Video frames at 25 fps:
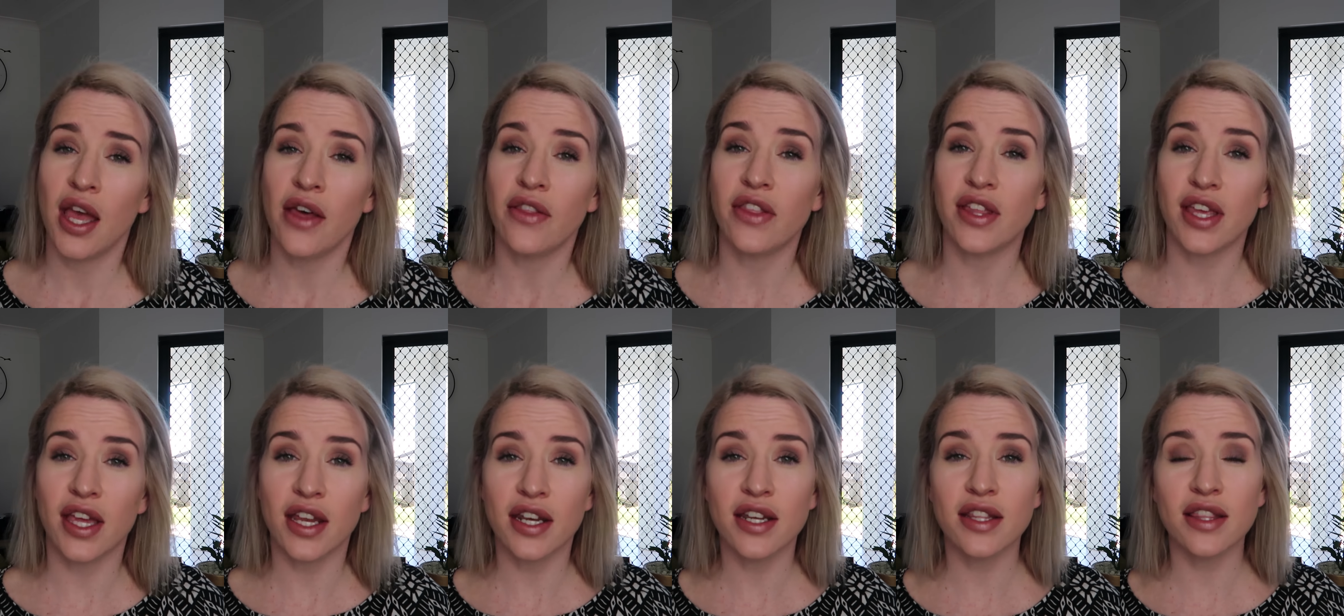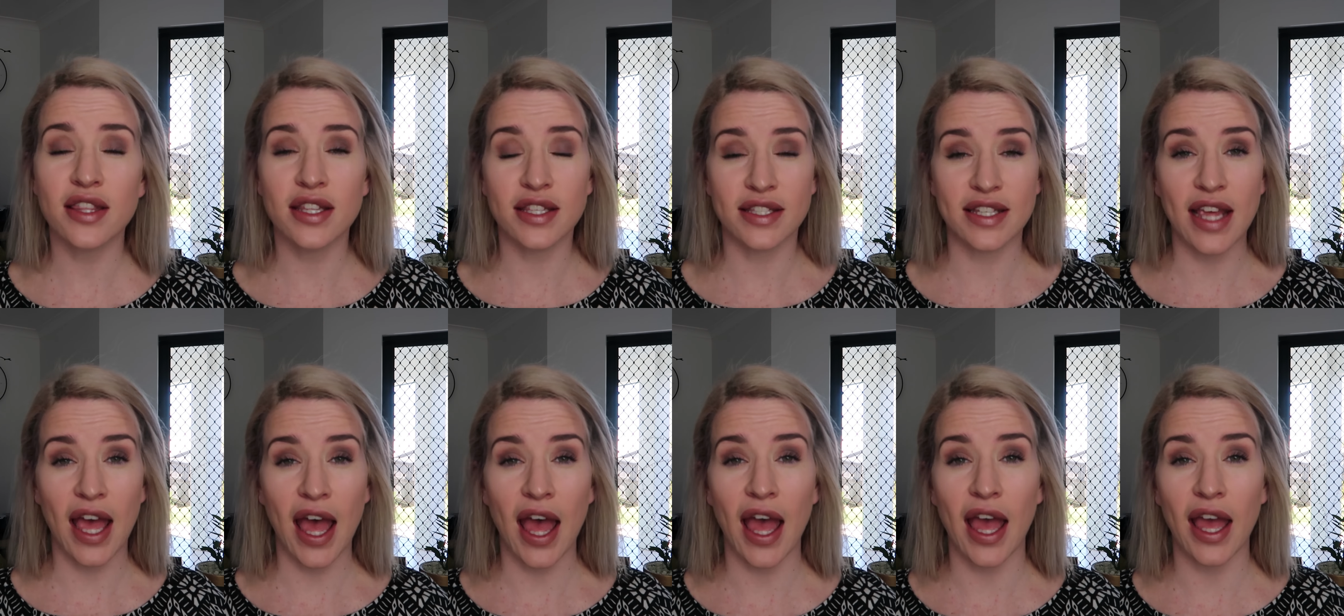The end of the
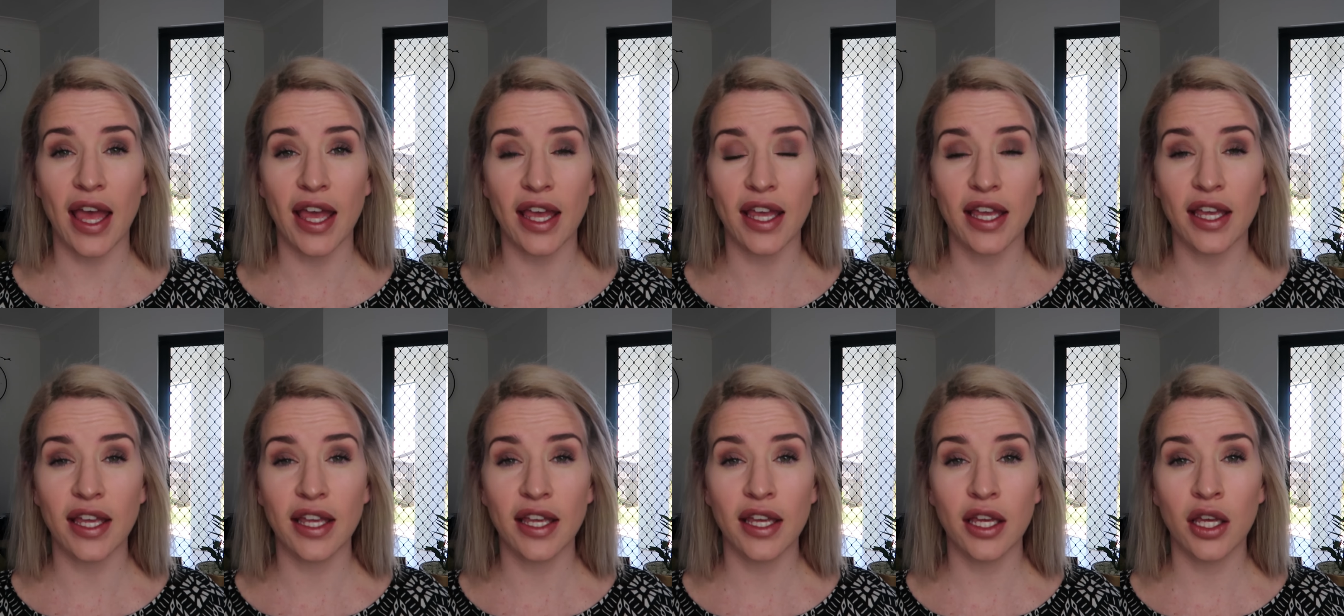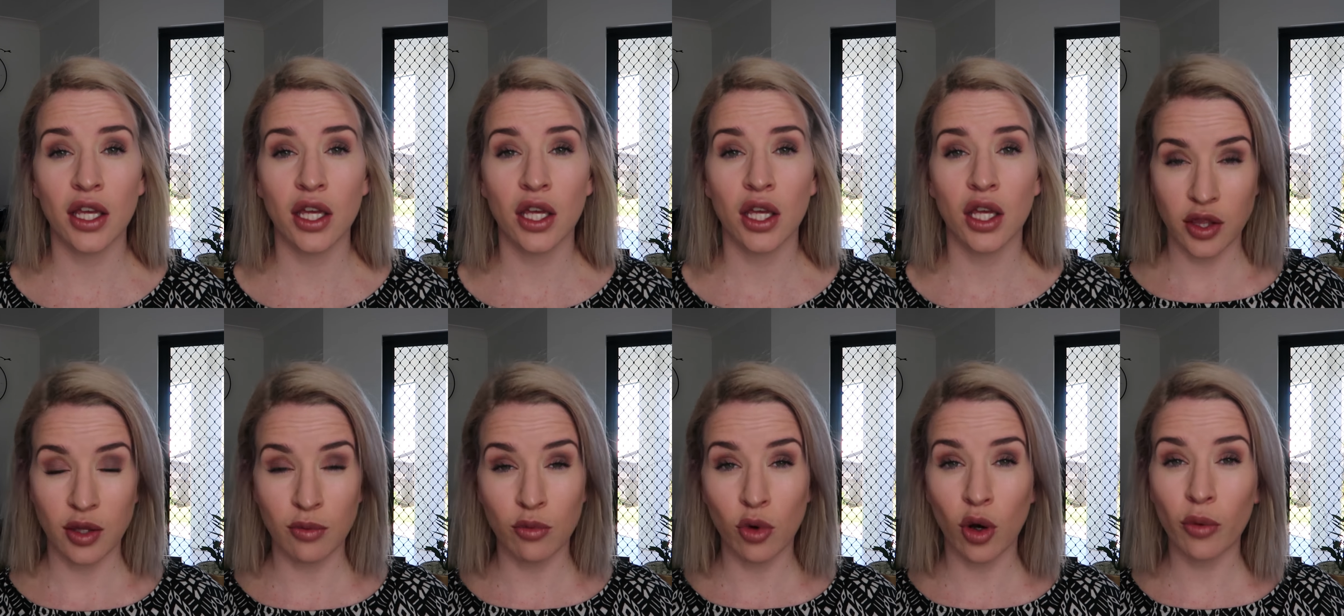day,
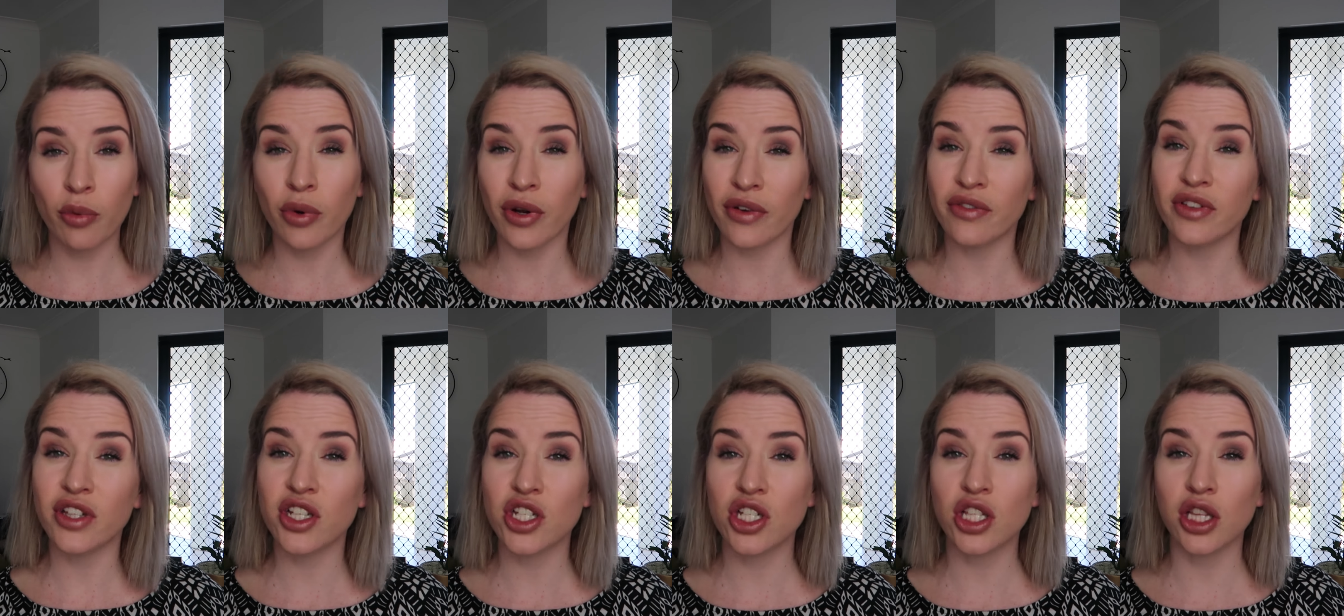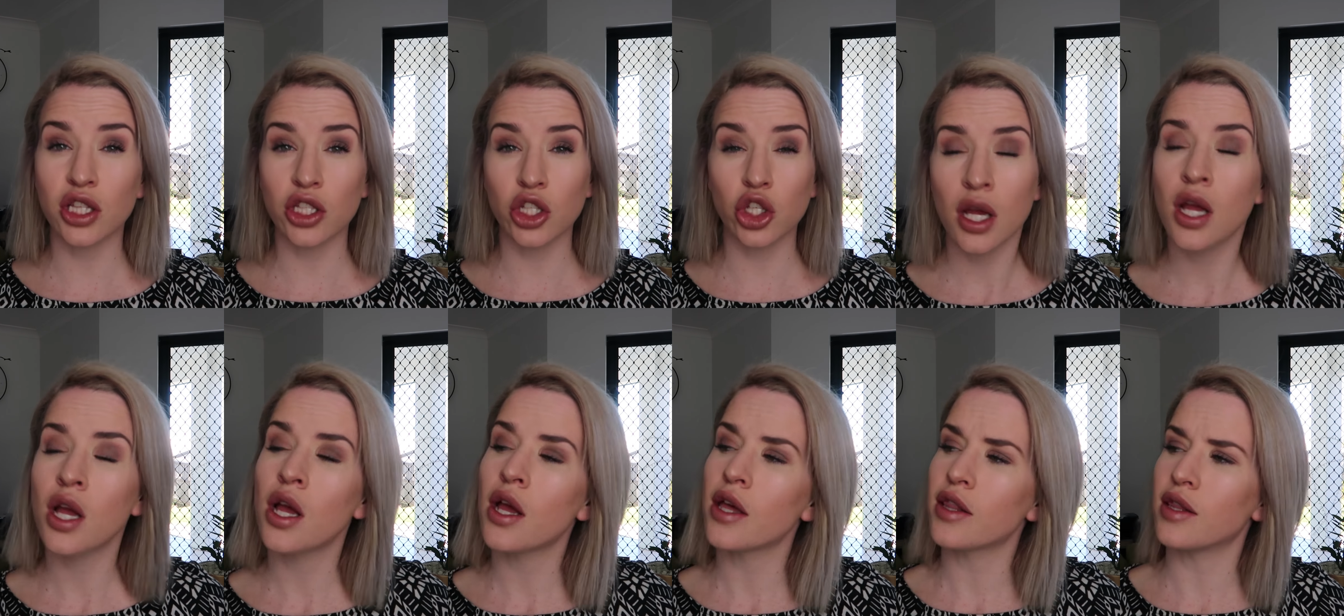the more privileged you look,
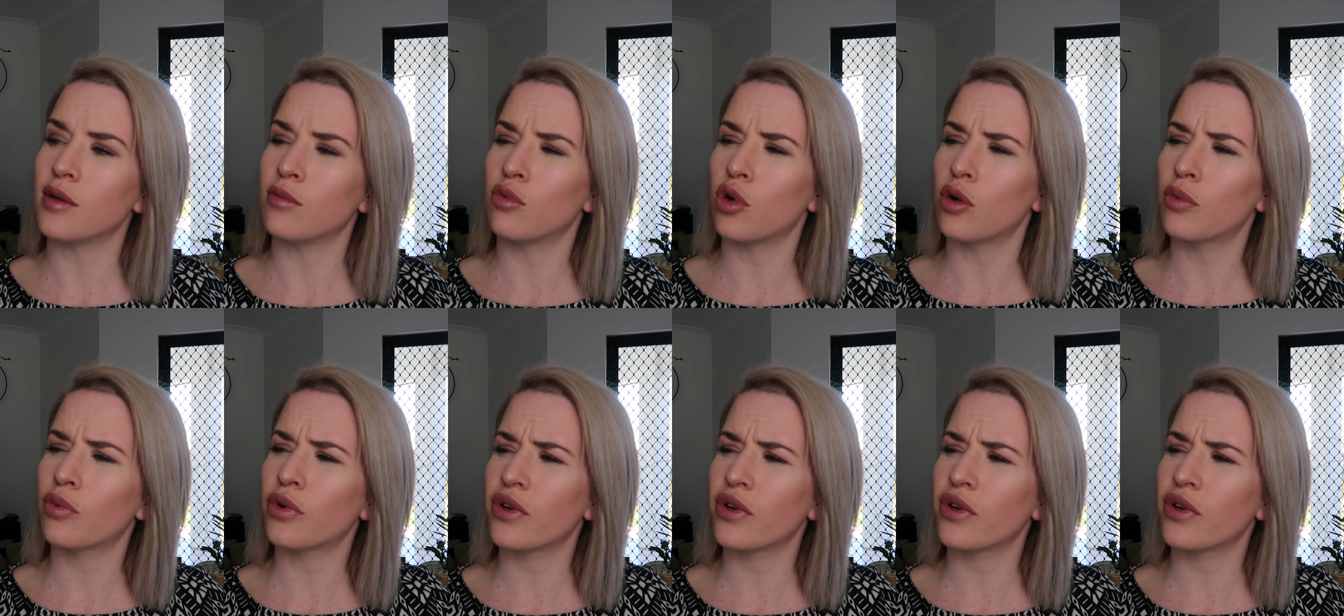the